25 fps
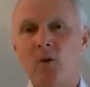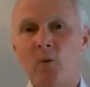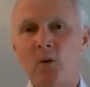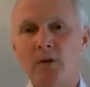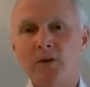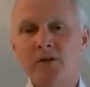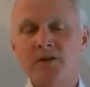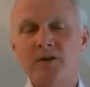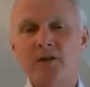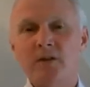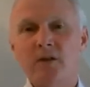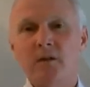
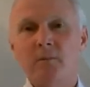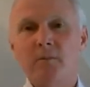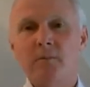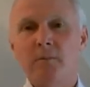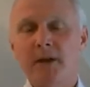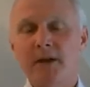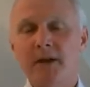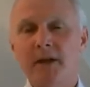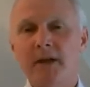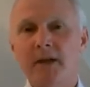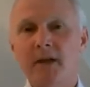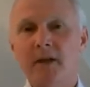Once
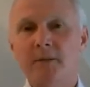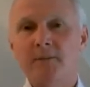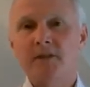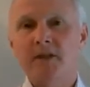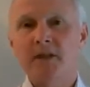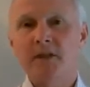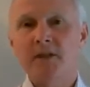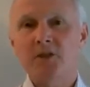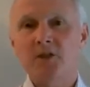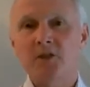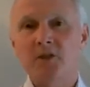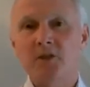money
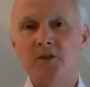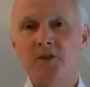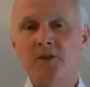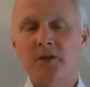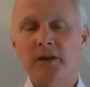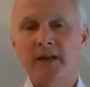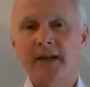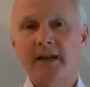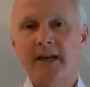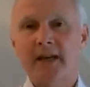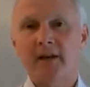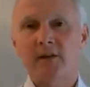comes into
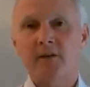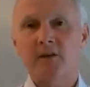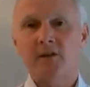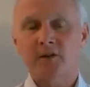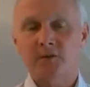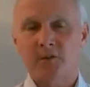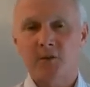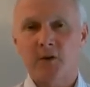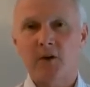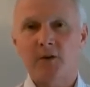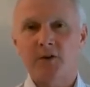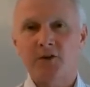your account,
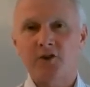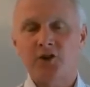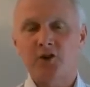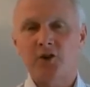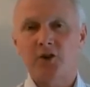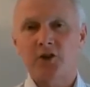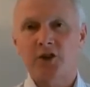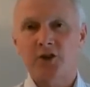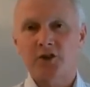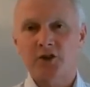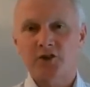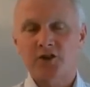as far as
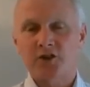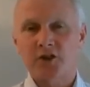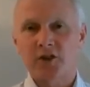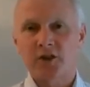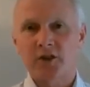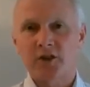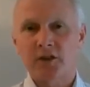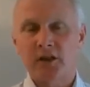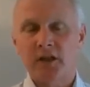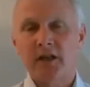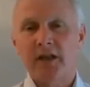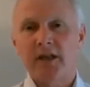you're
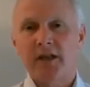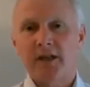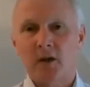concerned,